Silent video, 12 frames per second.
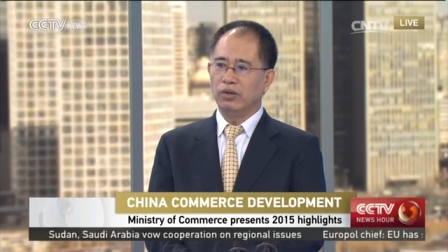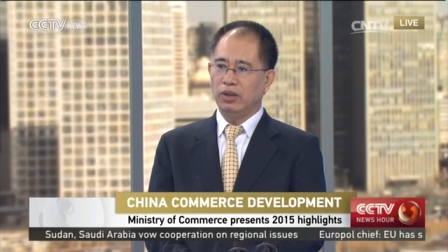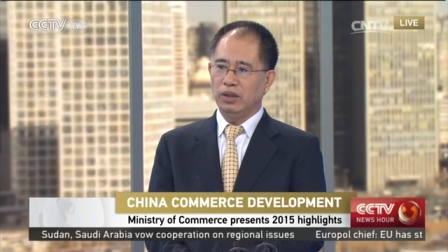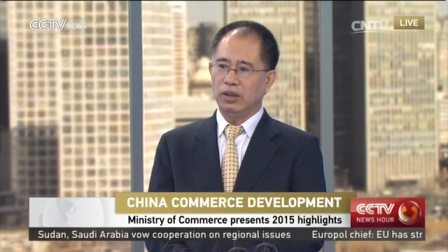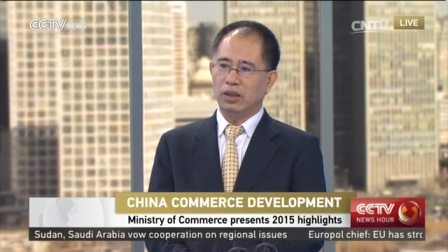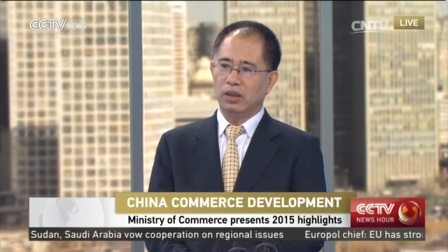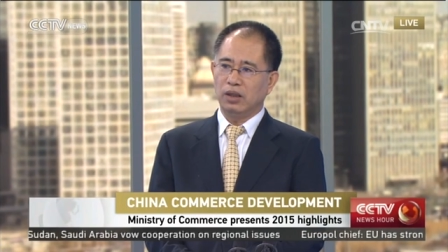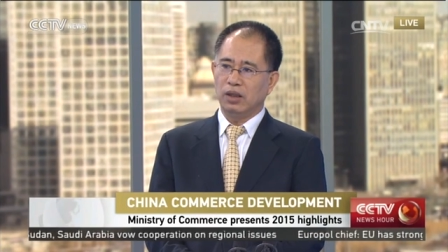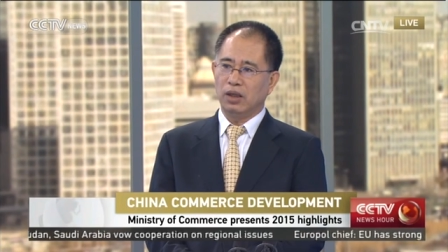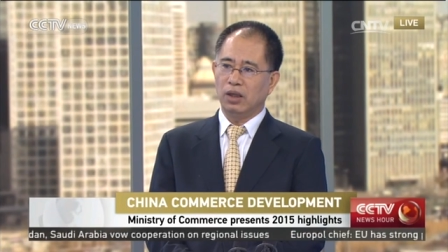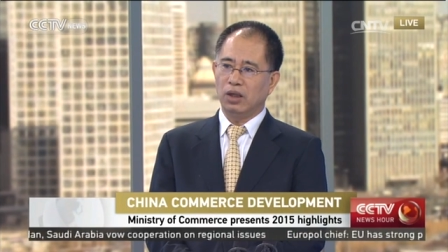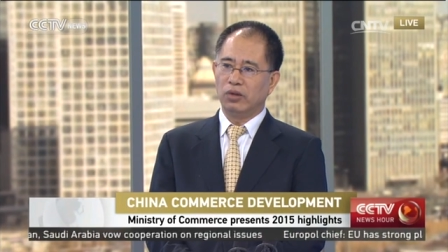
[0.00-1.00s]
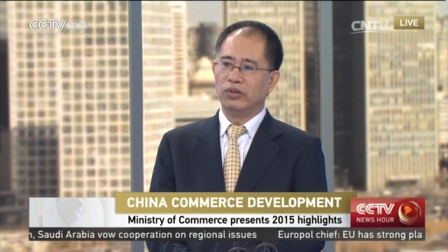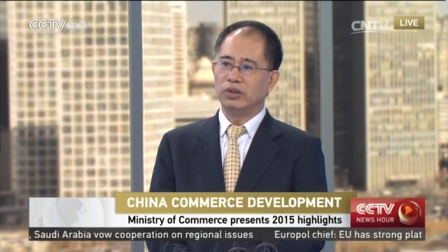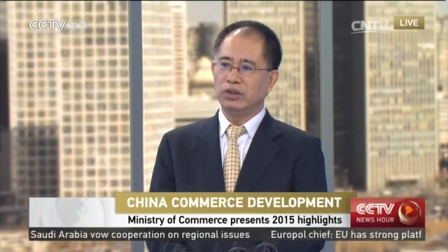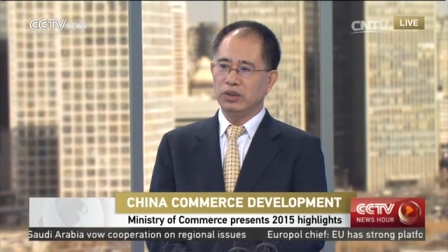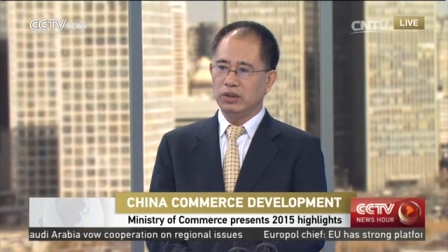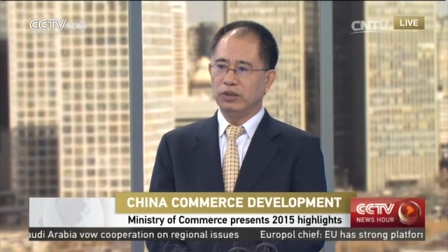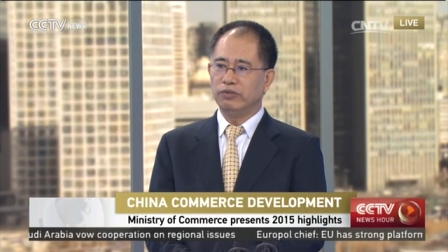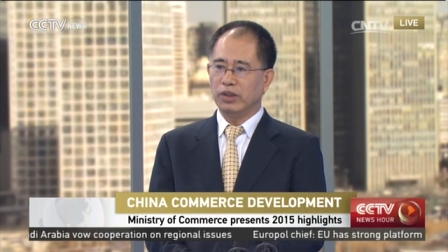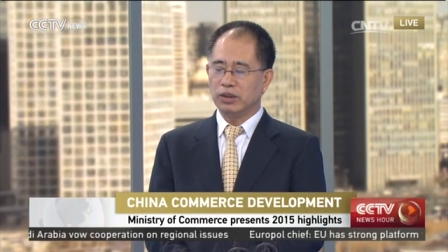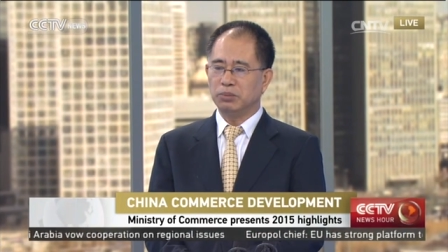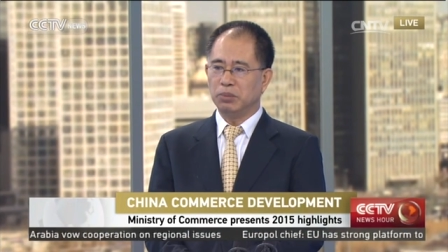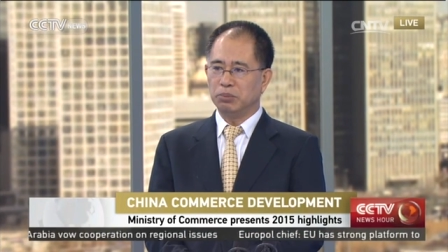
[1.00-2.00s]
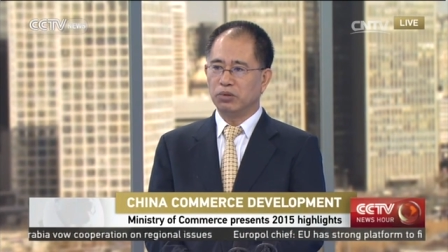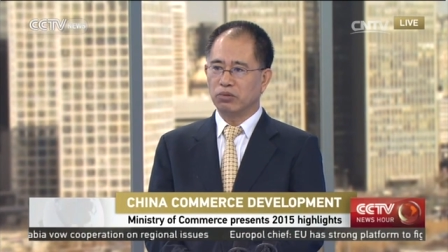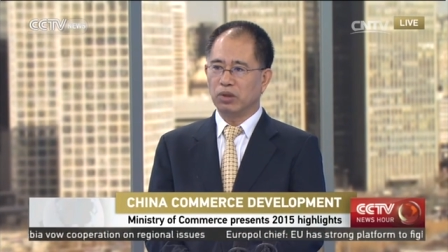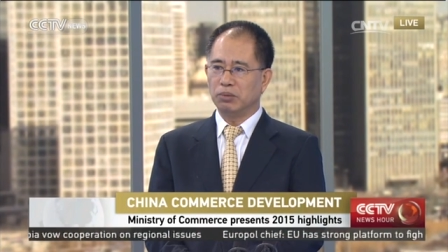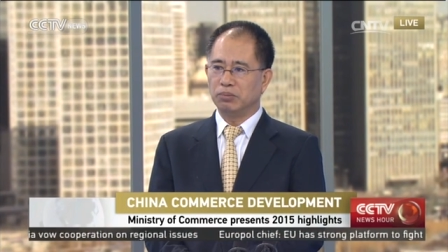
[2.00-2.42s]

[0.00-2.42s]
the overseas investment program.